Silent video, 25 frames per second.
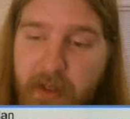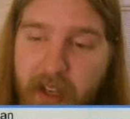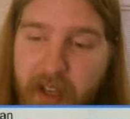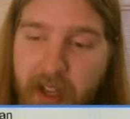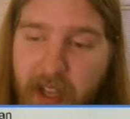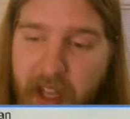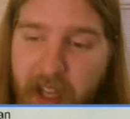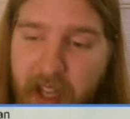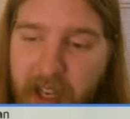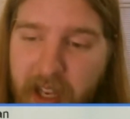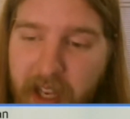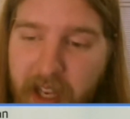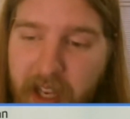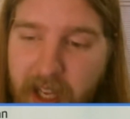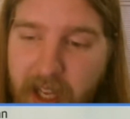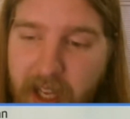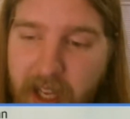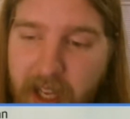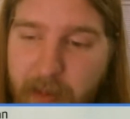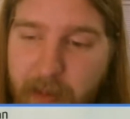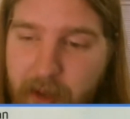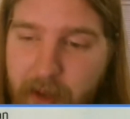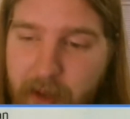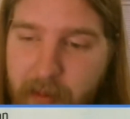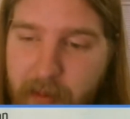Again, coming
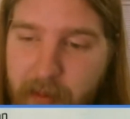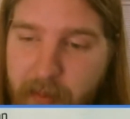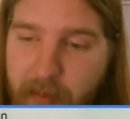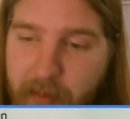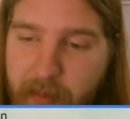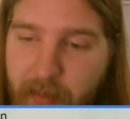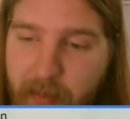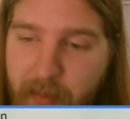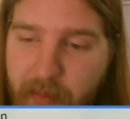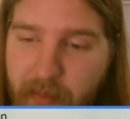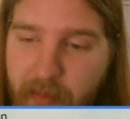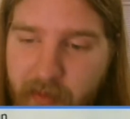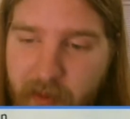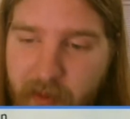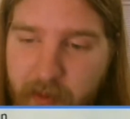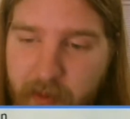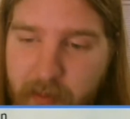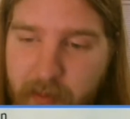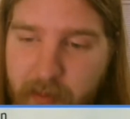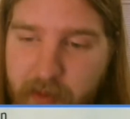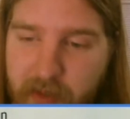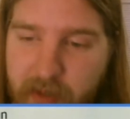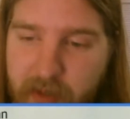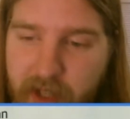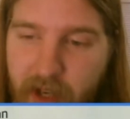from, from
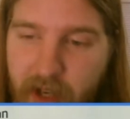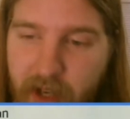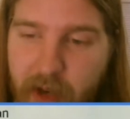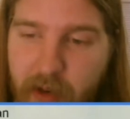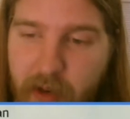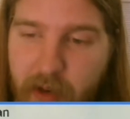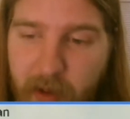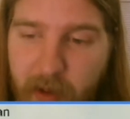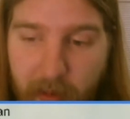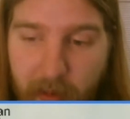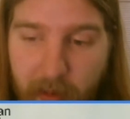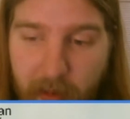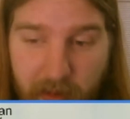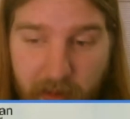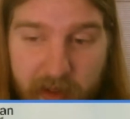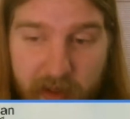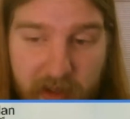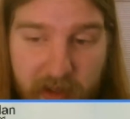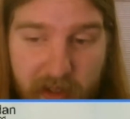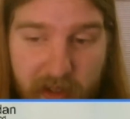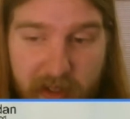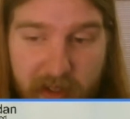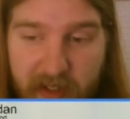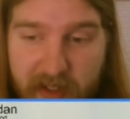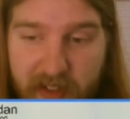Joe, he was
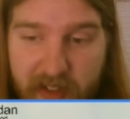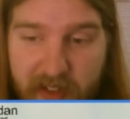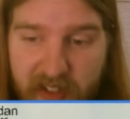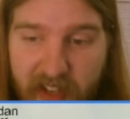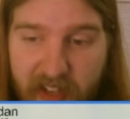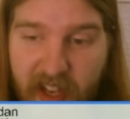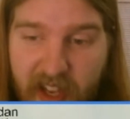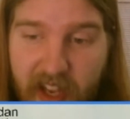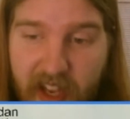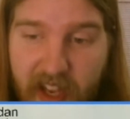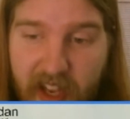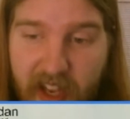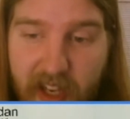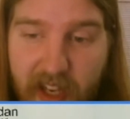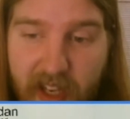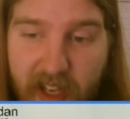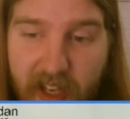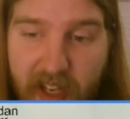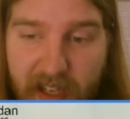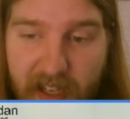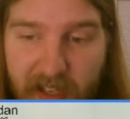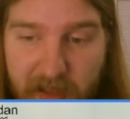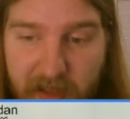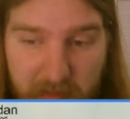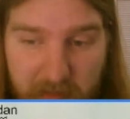saying
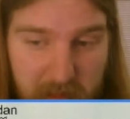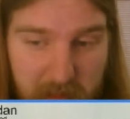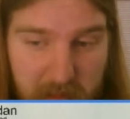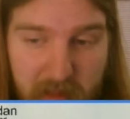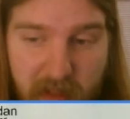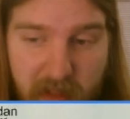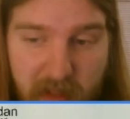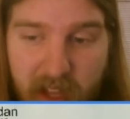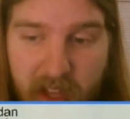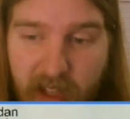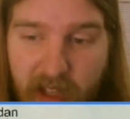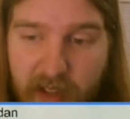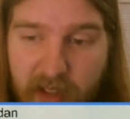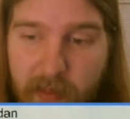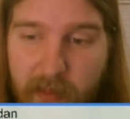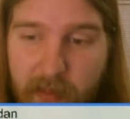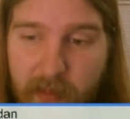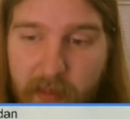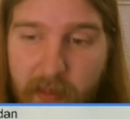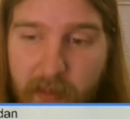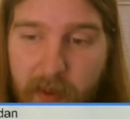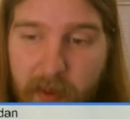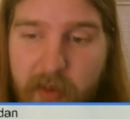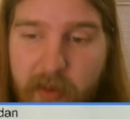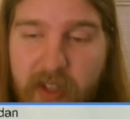that
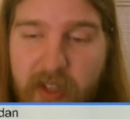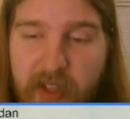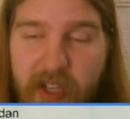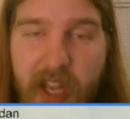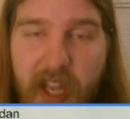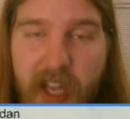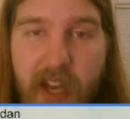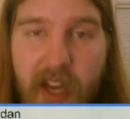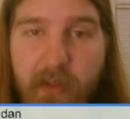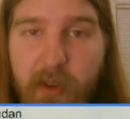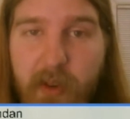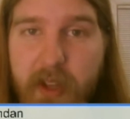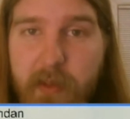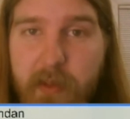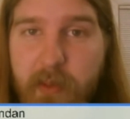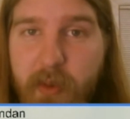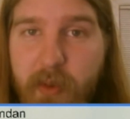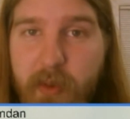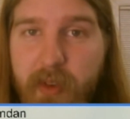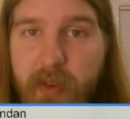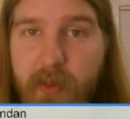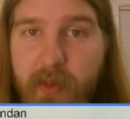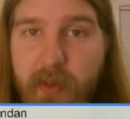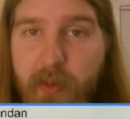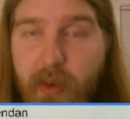maybe we should have one of these
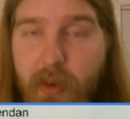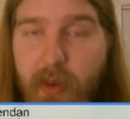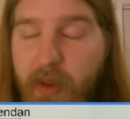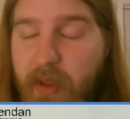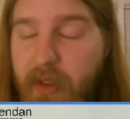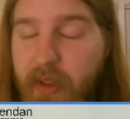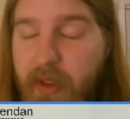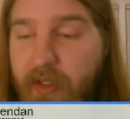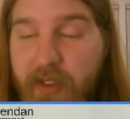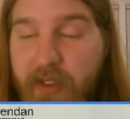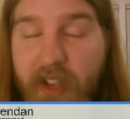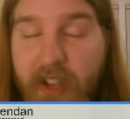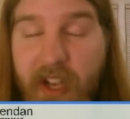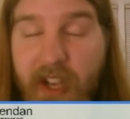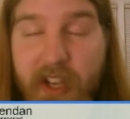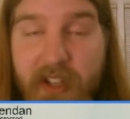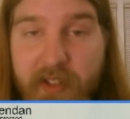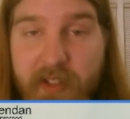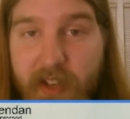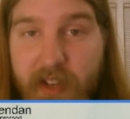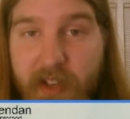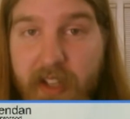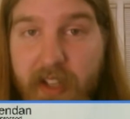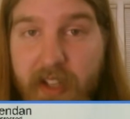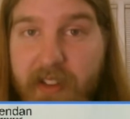movies where the stars
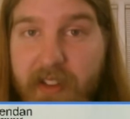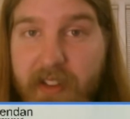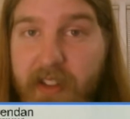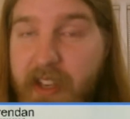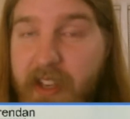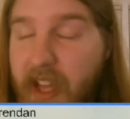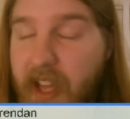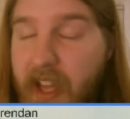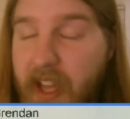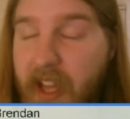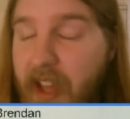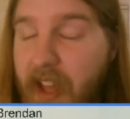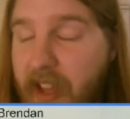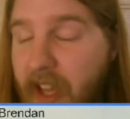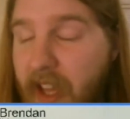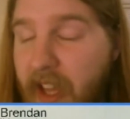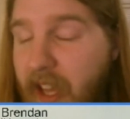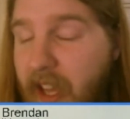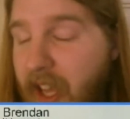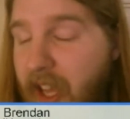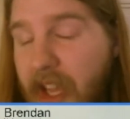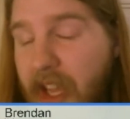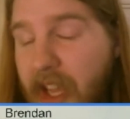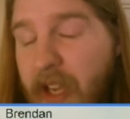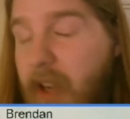actually fight to the death.
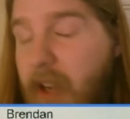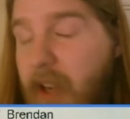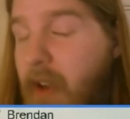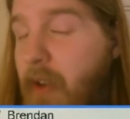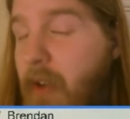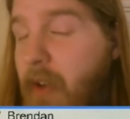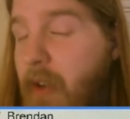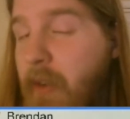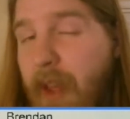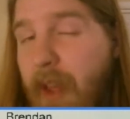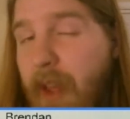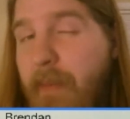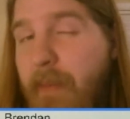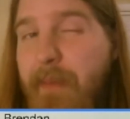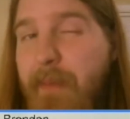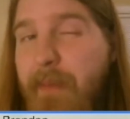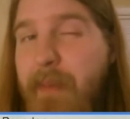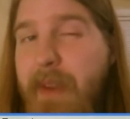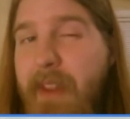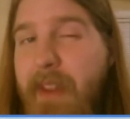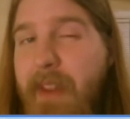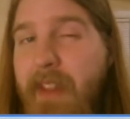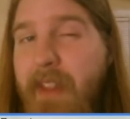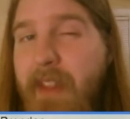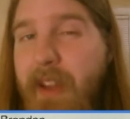You know what that made
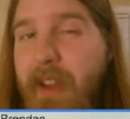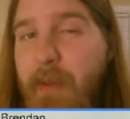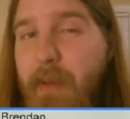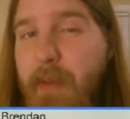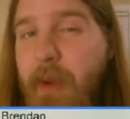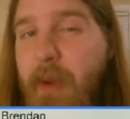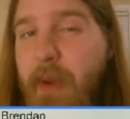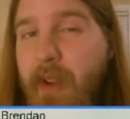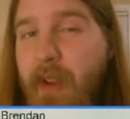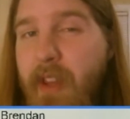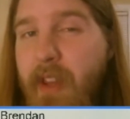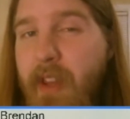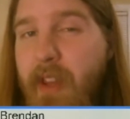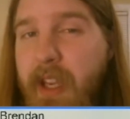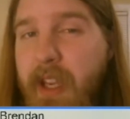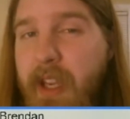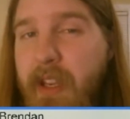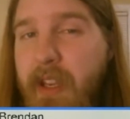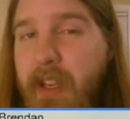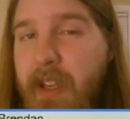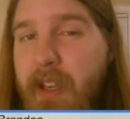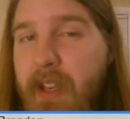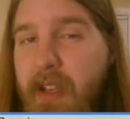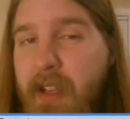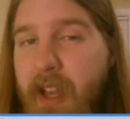me think we really
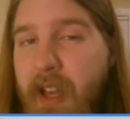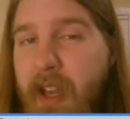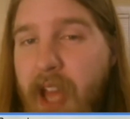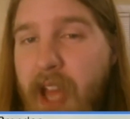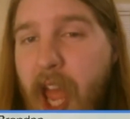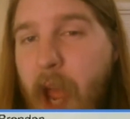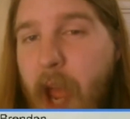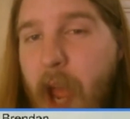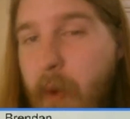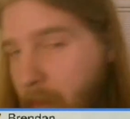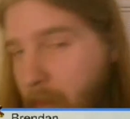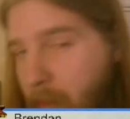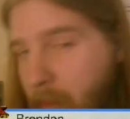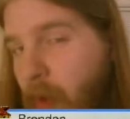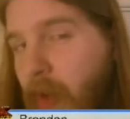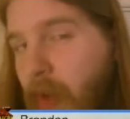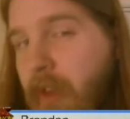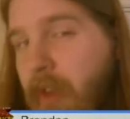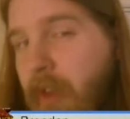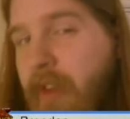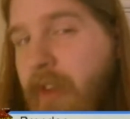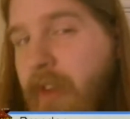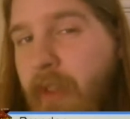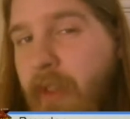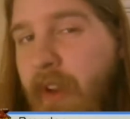need? And we can pull
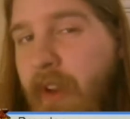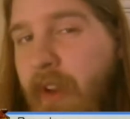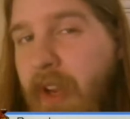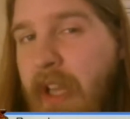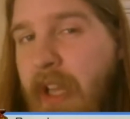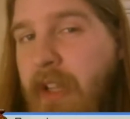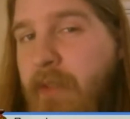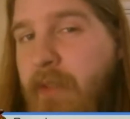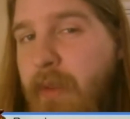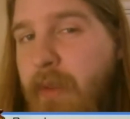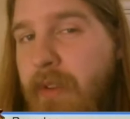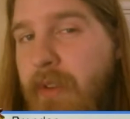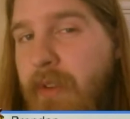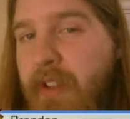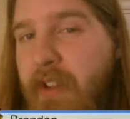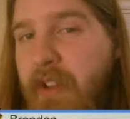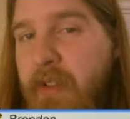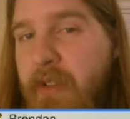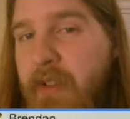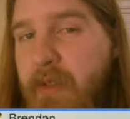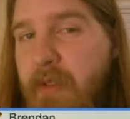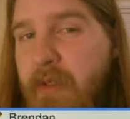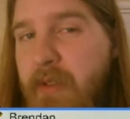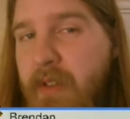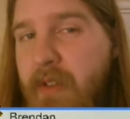in some other guys with
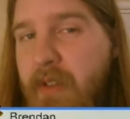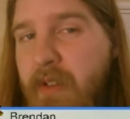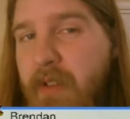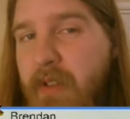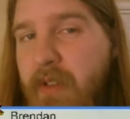Stallone.